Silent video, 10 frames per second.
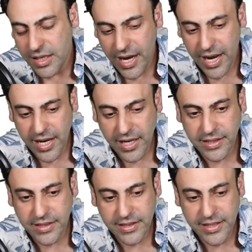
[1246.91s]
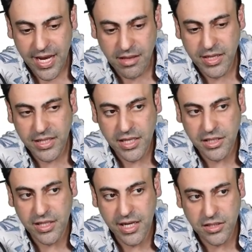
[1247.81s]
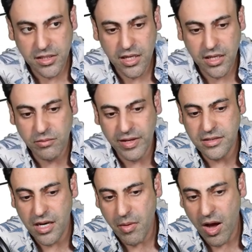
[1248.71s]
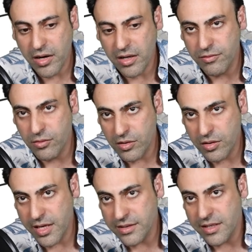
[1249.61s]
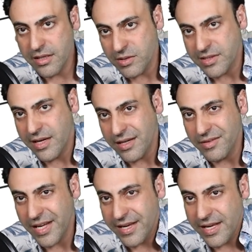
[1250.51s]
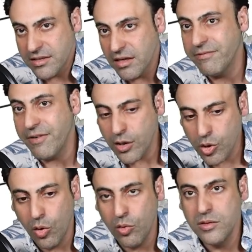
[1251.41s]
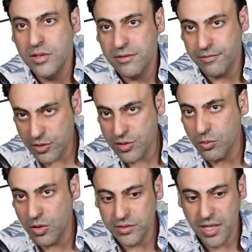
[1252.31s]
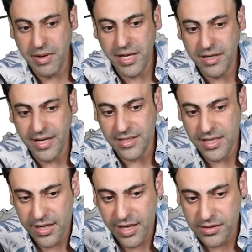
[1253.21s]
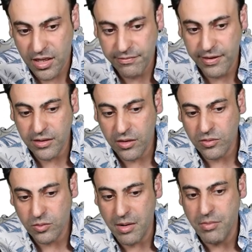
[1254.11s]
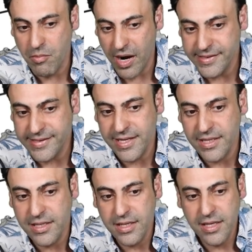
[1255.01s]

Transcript: And that medication actually kind of antibiotic for, and it was kind of like an antifungal. First of all, they made it as an antifungal, rapamycin.